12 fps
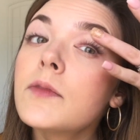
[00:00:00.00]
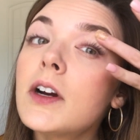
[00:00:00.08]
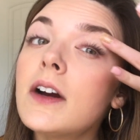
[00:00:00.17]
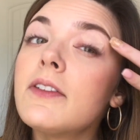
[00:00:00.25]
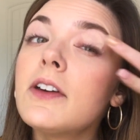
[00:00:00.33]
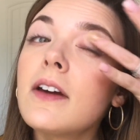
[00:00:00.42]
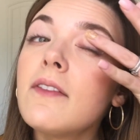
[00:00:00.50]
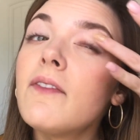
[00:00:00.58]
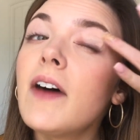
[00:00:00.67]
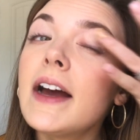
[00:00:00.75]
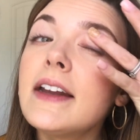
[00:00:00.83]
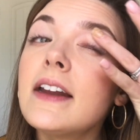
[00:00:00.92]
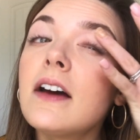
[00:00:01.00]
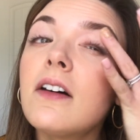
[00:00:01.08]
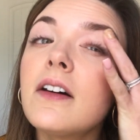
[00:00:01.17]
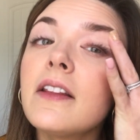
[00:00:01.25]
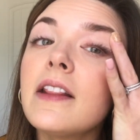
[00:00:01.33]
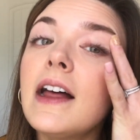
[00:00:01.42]
or if you can find it
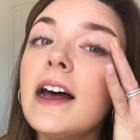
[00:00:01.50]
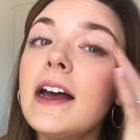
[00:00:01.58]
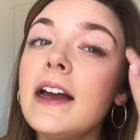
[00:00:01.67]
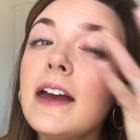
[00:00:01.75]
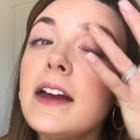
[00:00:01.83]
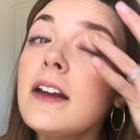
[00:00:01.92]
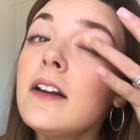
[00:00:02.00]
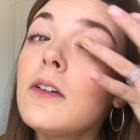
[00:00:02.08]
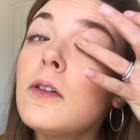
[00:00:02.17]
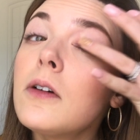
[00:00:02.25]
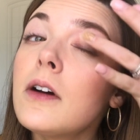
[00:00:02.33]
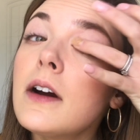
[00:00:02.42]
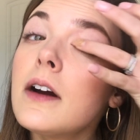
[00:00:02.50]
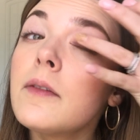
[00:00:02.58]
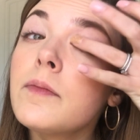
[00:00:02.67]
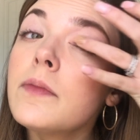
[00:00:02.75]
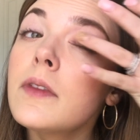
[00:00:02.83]
online or